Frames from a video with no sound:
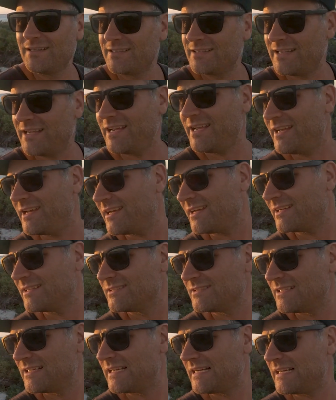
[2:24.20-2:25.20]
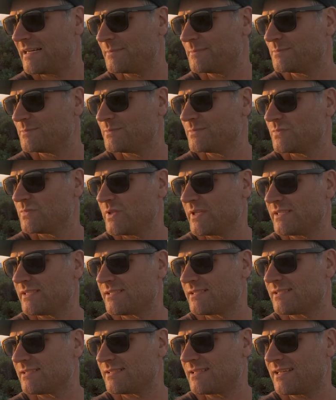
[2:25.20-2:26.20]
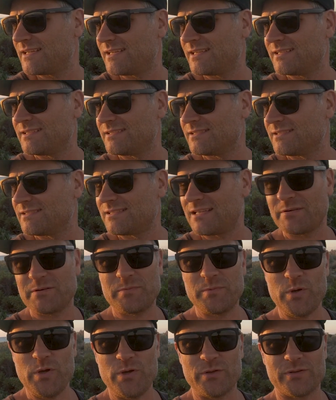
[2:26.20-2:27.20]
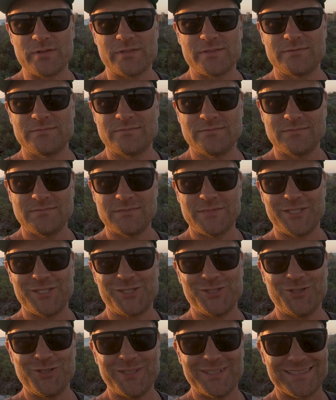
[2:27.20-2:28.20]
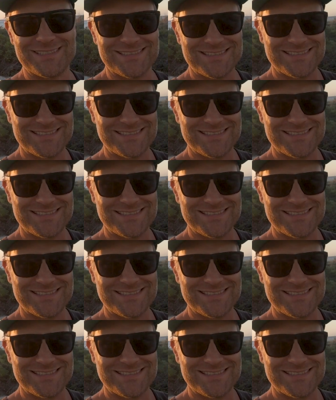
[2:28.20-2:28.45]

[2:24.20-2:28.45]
yeah, let's start with Perth. Enjoy.